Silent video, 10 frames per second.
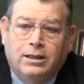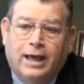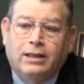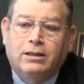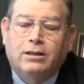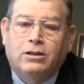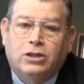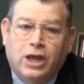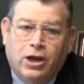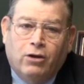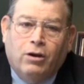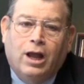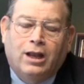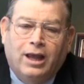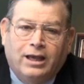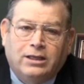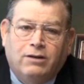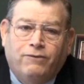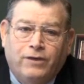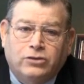that their
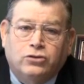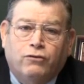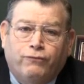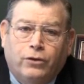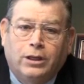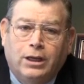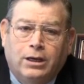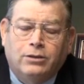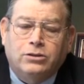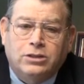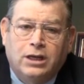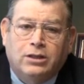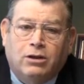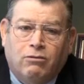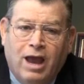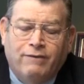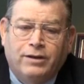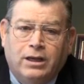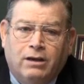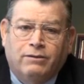elected officials fully understand the
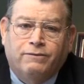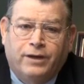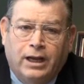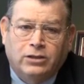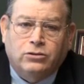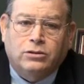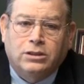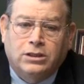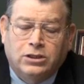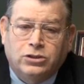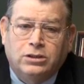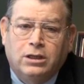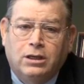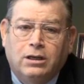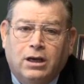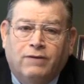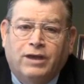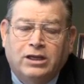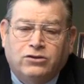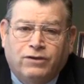gravity of the financial condition
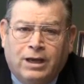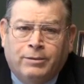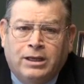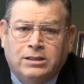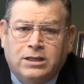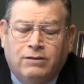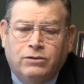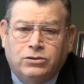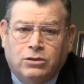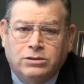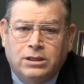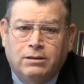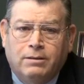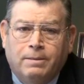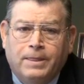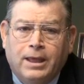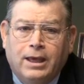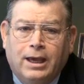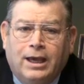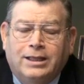of each family in the state of New Jersey,
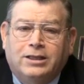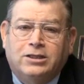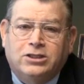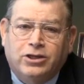and that the